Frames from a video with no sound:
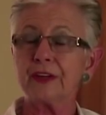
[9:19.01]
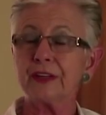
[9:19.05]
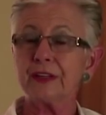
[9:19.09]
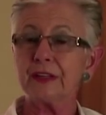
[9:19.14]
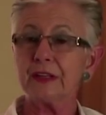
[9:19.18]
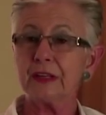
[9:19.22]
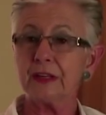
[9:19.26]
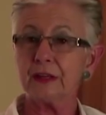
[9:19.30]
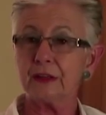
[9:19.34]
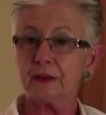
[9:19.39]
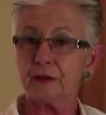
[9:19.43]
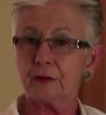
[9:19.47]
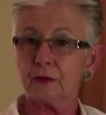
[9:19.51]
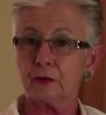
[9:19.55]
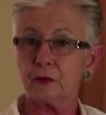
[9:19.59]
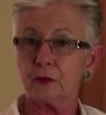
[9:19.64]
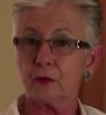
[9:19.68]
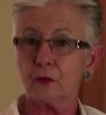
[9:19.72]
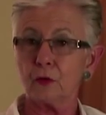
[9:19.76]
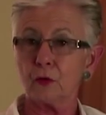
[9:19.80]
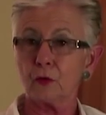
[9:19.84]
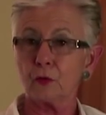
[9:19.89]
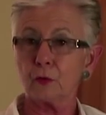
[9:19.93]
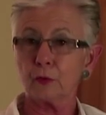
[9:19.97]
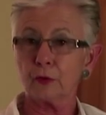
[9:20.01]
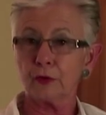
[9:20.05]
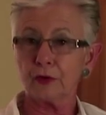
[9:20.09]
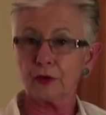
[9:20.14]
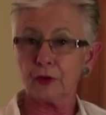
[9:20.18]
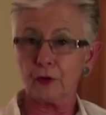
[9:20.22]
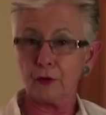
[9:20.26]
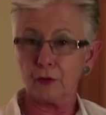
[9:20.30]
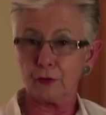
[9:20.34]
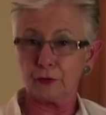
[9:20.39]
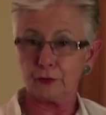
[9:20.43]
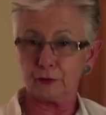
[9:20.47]
he needed and not what
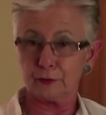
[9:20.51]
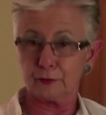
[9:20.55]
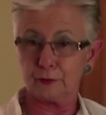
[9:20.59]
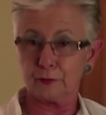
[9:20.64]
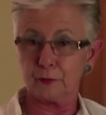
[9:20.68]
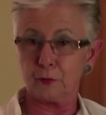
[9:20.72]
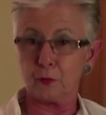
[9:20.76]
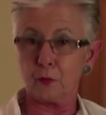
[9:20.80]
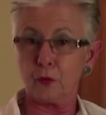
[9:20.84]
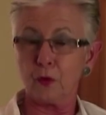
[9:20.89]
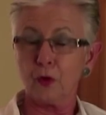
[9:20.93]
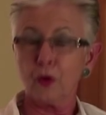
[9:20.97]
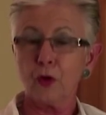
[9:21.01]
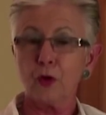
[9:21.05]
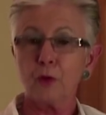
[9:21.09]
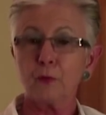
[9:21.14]
he asked for,